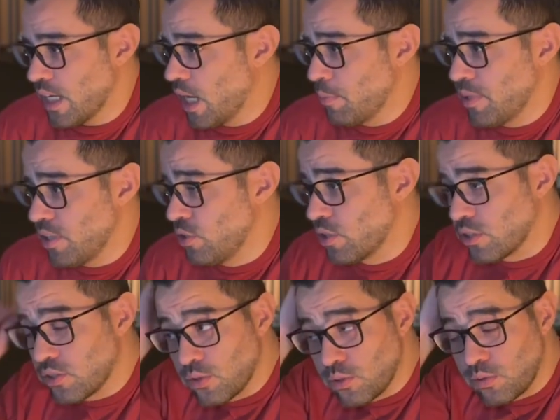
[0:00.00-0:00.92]
I mean, you
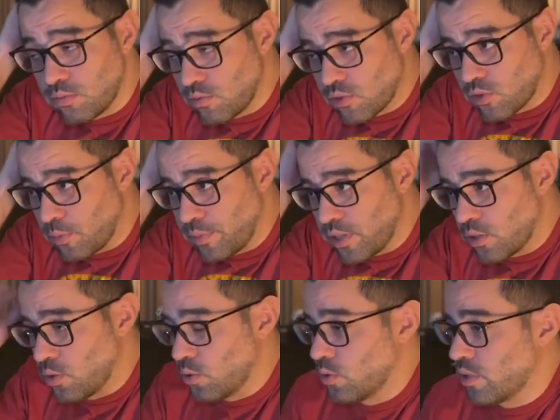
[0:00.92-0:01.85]
could do so many
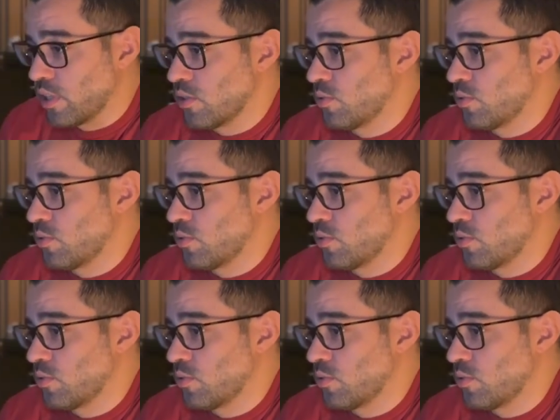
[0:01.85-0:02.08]
cool things